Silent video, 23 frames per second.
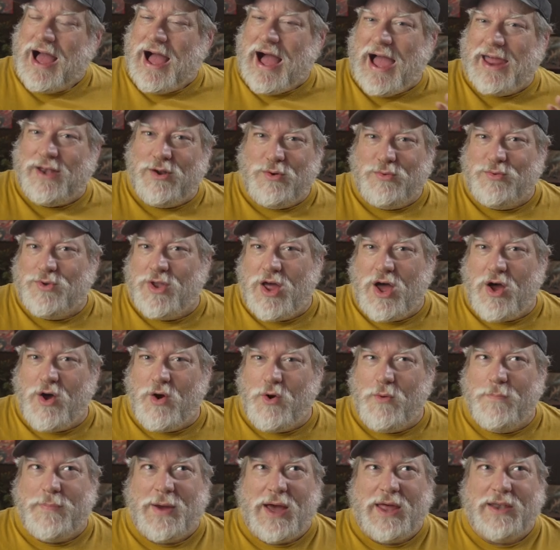I don't
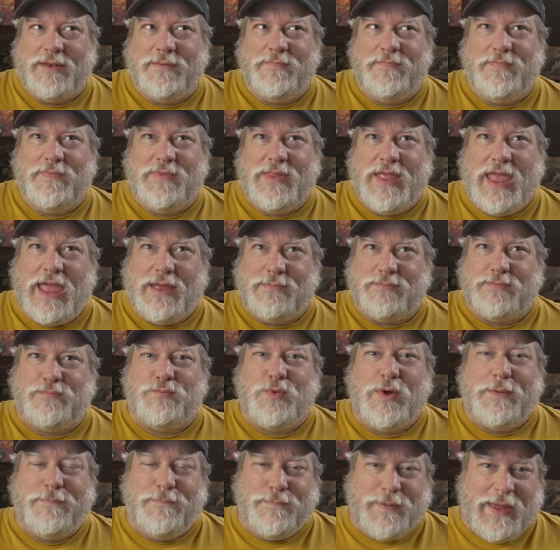know, but it
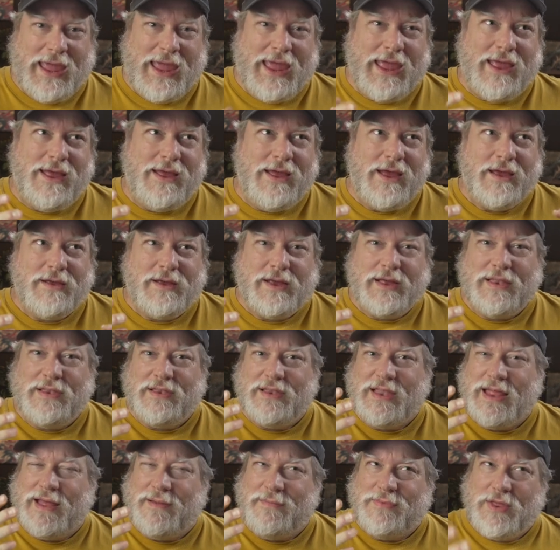would be
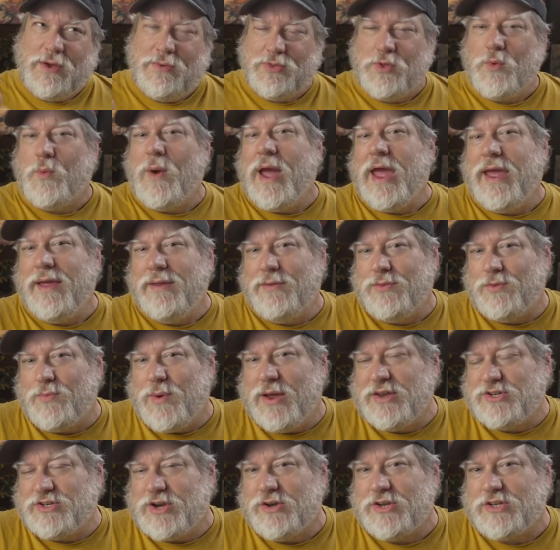The way
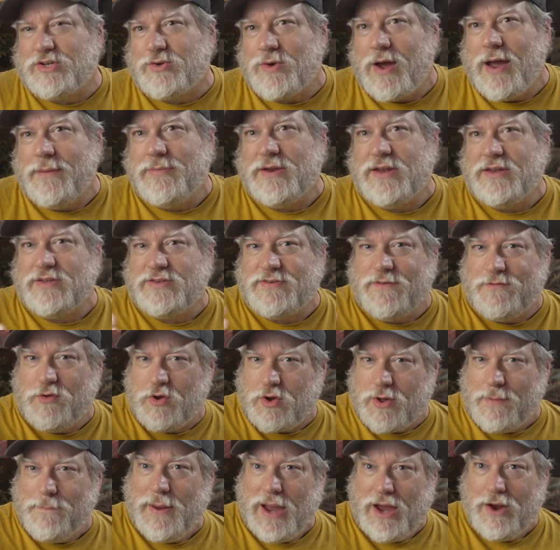Jared described it is if you
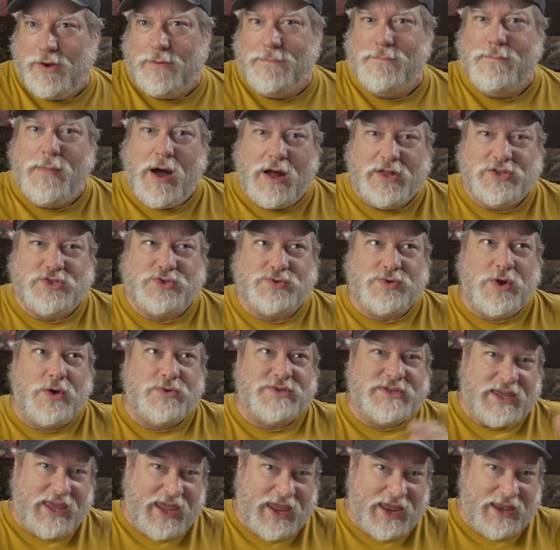compared Monstro
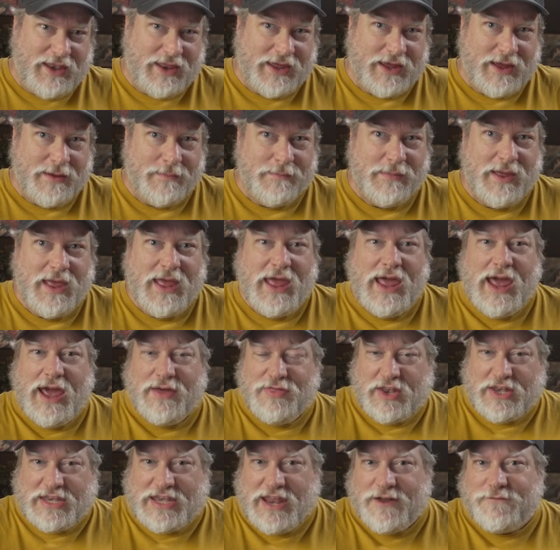to Helium and
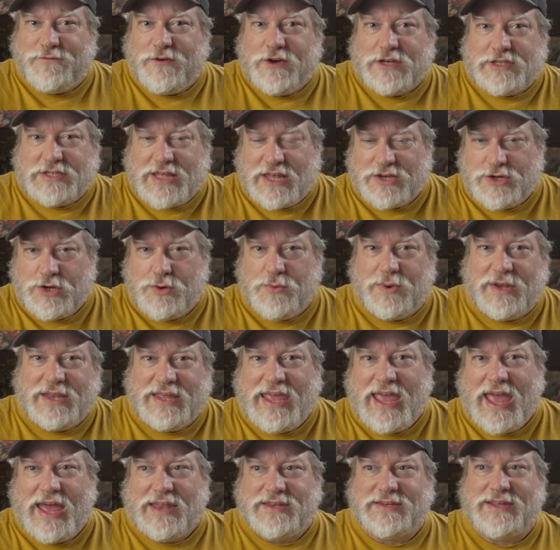the difference that you would
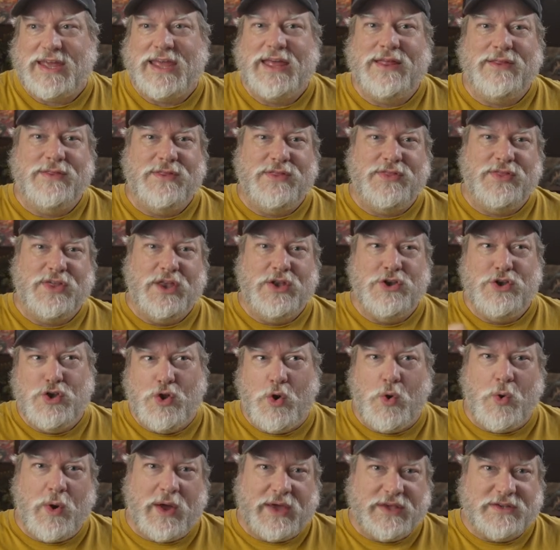get in the
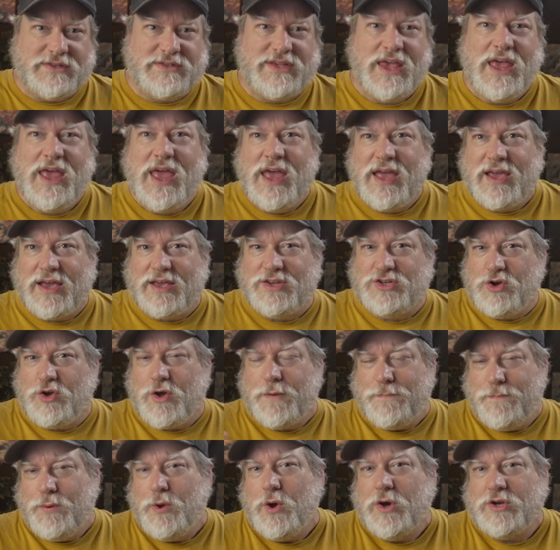noise, because you
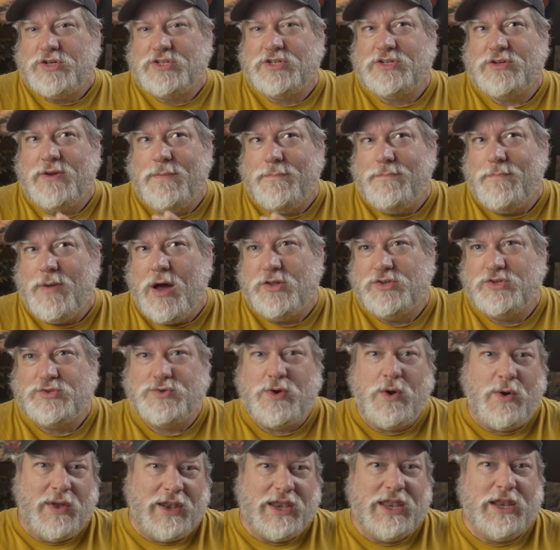could push
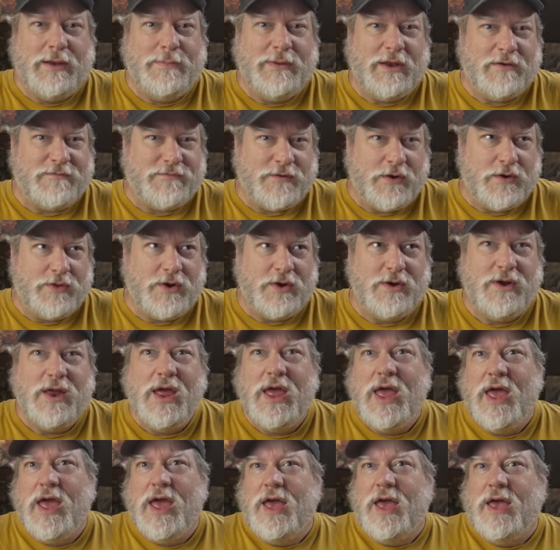Monstro a little bit further.
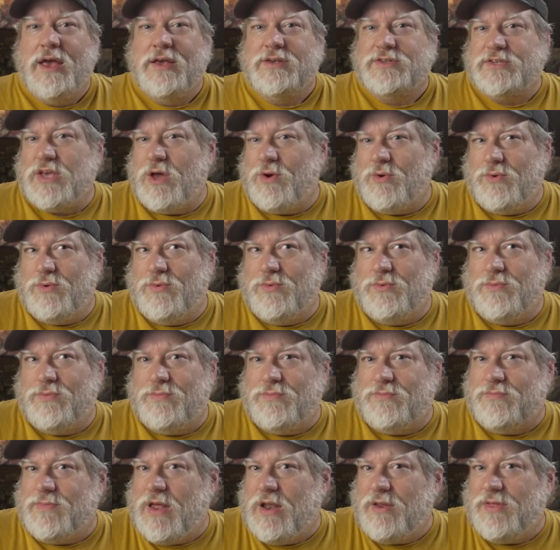So
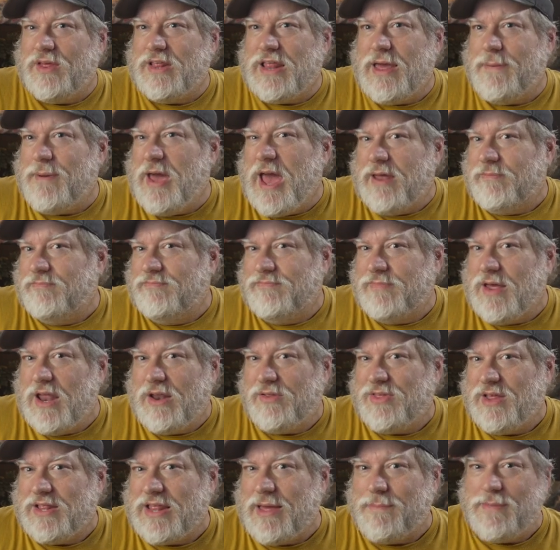I don't think that bad. I don't
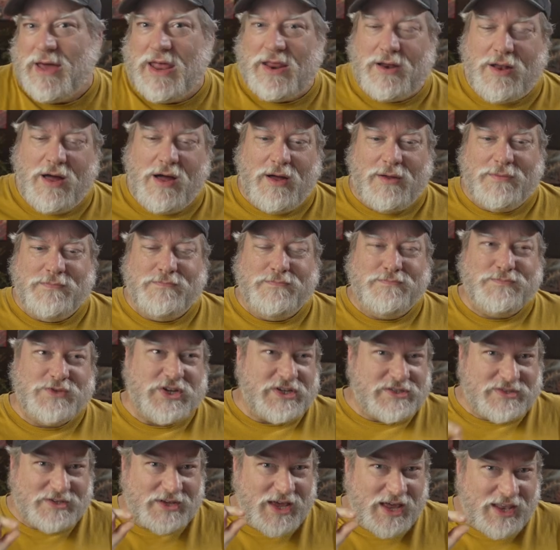think that bad at all.
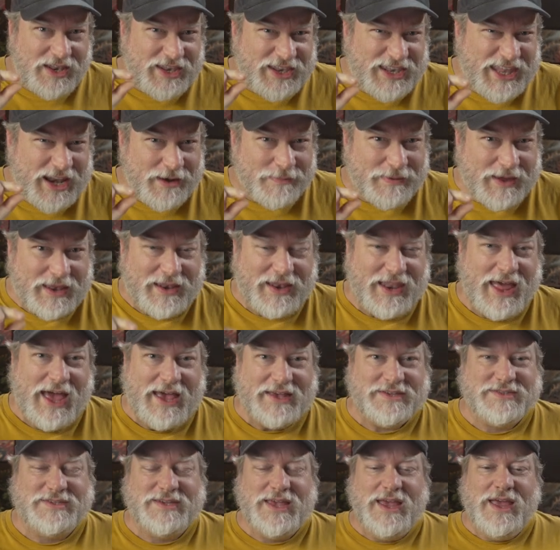Just a little bit
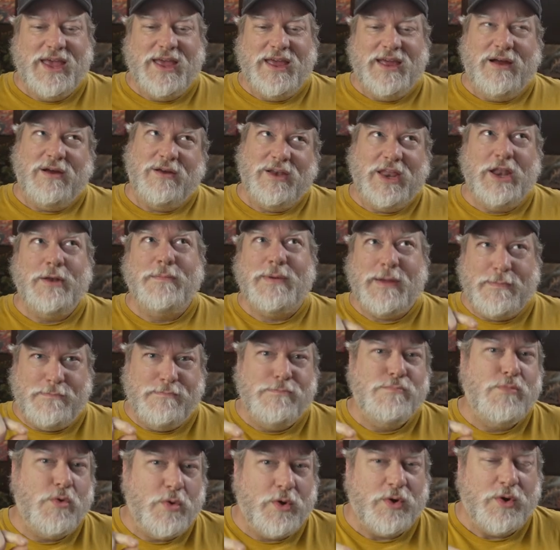less or a little bit
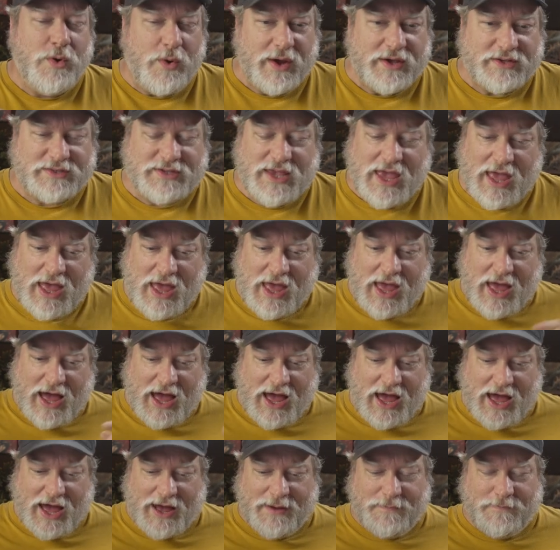more noise.
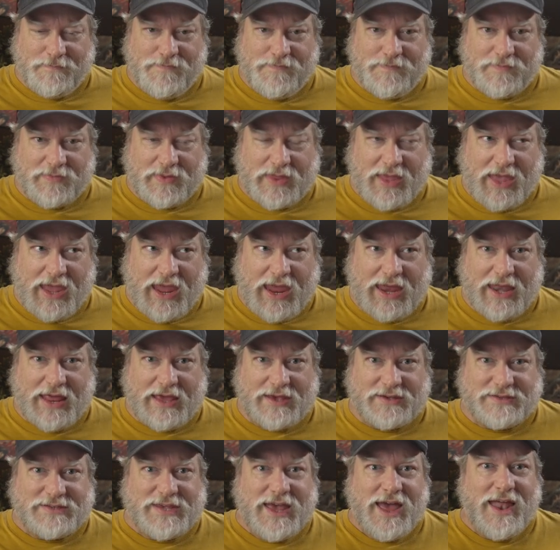It
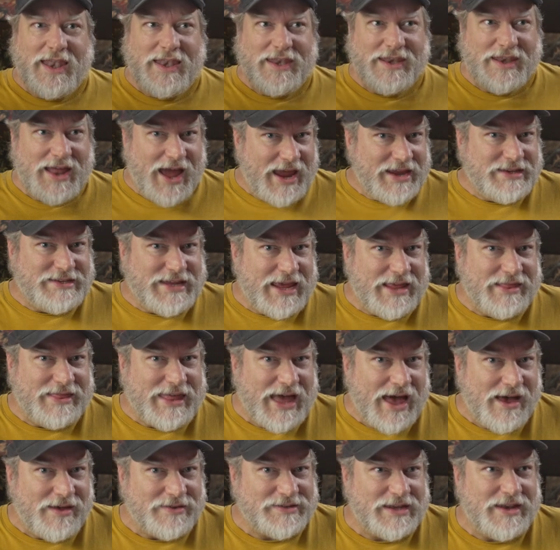is
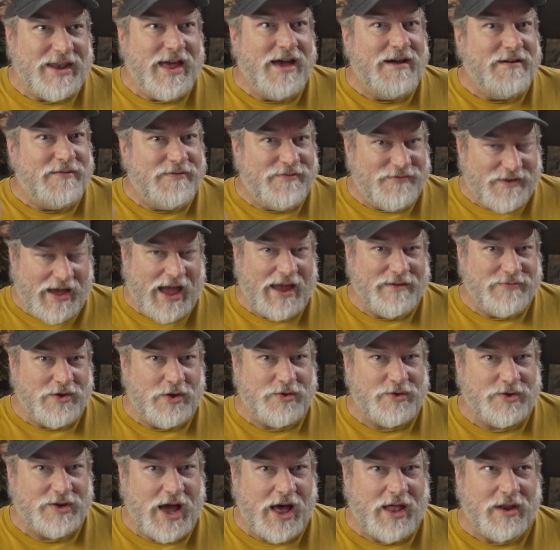
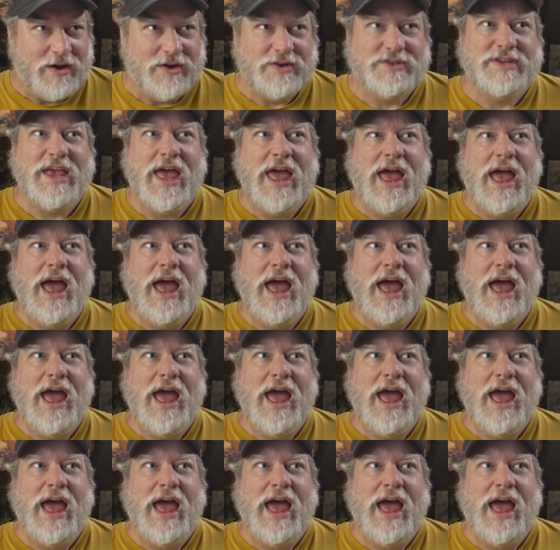$19,500.